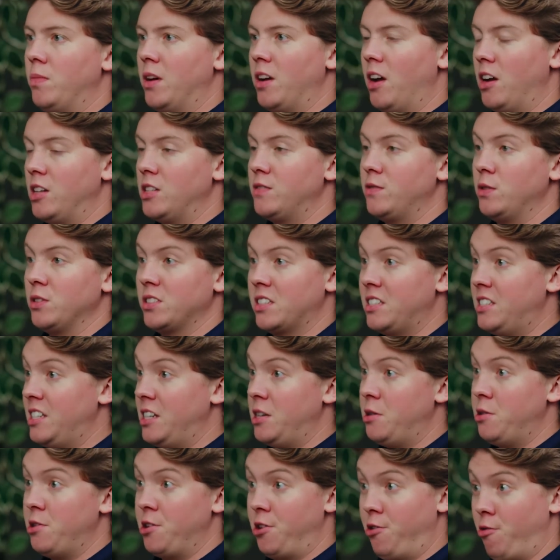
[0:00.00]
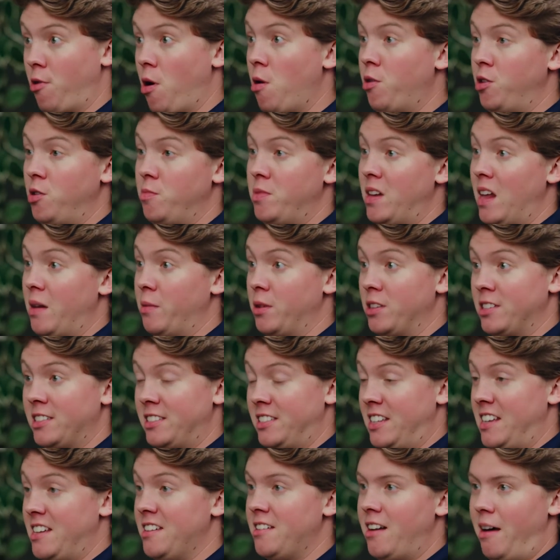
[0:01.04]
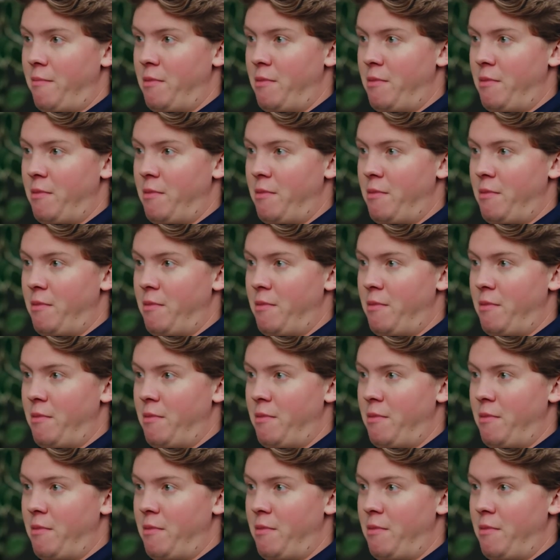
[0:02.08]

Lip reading: but Huntsville's continuing to grow and you've been able to see it.